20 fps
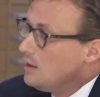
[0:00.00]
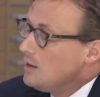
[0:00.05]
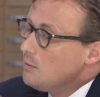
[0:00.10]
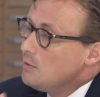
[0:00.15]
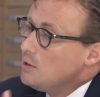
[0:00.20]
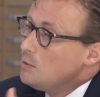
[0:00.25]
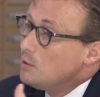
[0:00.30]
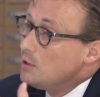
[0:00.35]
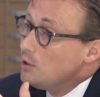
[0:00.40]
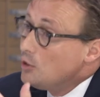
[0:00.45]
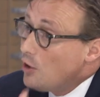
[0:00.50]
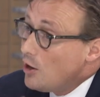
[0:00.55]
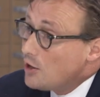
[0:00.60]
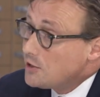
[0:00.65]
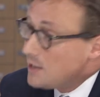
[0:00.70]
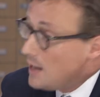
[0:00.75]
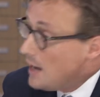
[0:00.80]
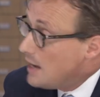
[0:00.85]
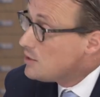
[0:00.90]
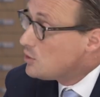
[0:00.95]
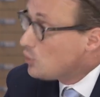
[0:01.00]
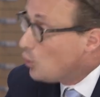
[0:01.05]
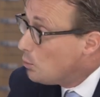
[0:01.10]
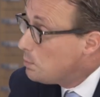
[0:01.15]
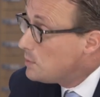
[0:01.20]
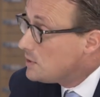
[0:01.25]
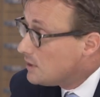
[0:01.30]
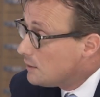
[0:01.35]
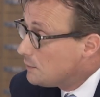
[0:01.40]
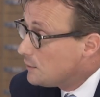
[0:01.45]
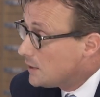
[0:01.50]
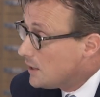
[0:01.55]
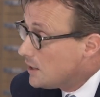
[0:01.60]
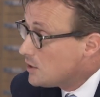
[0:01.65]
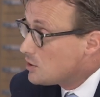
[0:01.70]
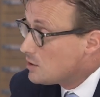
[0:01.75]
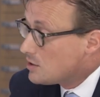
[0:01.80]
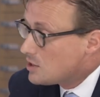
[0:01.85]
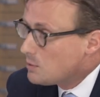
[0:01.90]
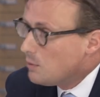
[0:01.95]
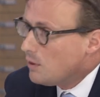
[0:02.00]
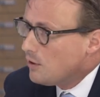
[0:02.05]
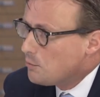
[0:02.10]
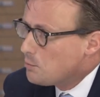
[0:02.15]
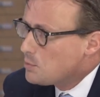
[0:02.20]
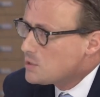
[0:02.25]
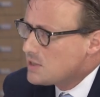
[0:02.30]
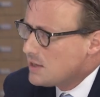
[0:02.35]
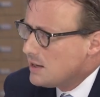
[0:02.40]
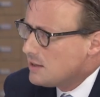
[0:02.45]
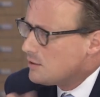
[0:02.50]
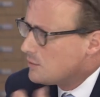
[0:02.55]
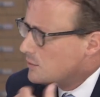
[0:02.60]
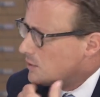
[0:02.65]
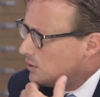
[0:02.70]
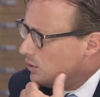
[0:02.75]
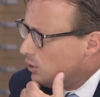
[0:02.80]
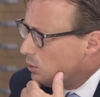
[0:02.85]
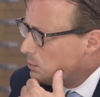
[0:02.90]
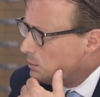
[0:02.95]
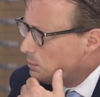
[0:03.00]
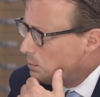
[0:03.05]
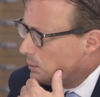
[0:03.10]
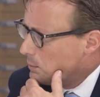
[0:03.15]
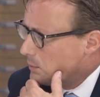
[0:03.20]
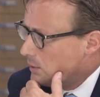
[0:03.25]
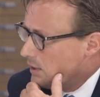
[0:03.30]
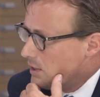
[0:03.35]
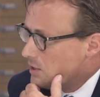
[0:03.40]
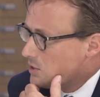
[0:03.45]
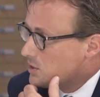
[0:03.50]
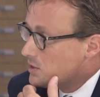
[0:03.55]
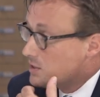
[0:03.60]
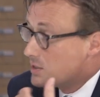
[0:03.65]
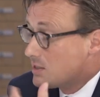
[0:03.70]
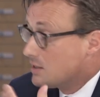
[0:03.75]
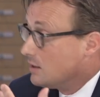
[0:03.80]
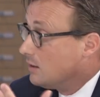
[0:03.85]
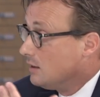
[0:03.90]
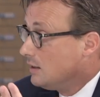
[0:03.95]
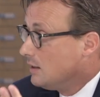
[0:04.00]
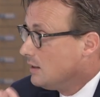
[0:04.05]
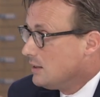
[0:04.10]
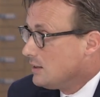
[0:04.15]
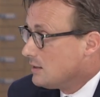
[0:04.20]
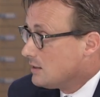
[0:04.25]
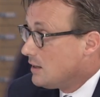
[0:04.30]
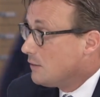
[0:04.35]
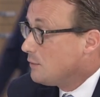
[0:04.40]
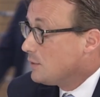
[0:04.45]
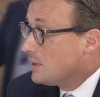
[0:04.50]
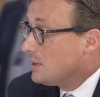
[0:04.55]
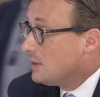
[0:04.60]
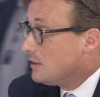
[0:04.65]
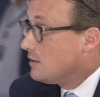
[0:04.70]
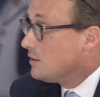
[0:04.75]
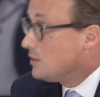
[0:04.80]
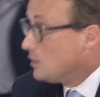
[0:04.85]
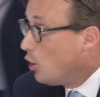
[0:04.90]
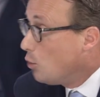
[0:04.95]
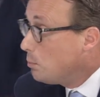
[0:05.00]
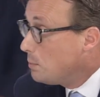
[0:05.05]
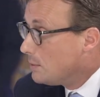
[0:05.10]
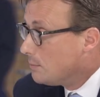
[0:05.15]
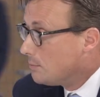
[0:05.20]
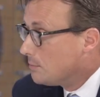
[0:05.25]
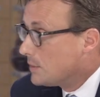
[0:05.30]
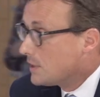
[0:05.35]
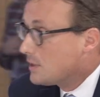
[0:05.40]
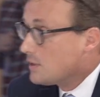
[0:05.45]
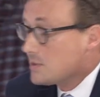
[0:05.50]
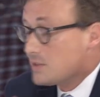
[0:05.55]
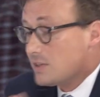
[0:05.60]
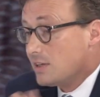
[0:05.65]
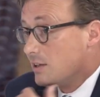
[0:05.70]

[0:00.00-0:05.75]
We will not end open defecation. twelve percent of the global population still defecate in the open because they